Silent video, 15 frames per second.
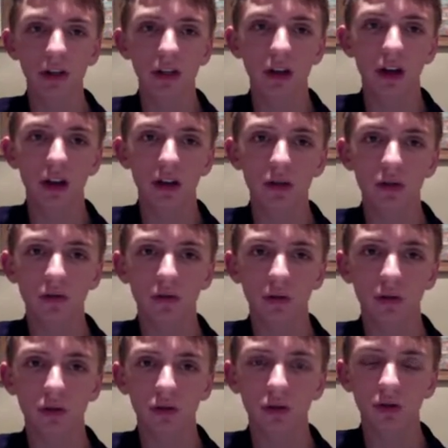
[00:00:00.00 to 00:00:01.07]

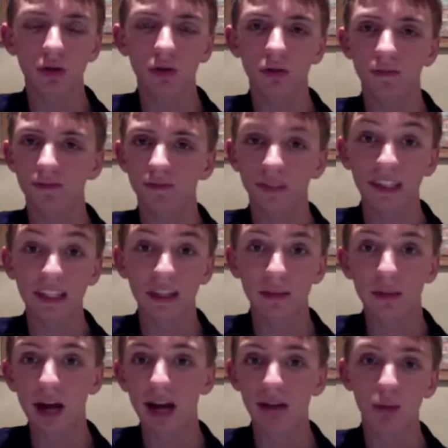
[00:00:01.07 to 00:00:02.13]
universally
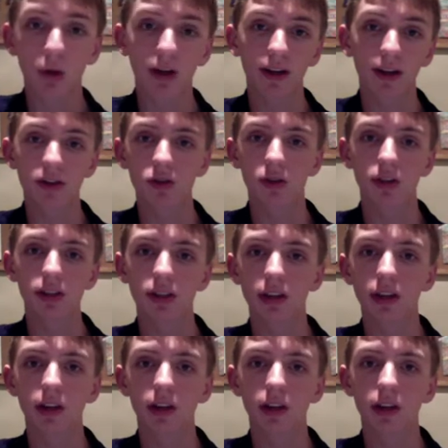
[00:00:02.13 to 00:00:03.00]
compatible, I guess you could say.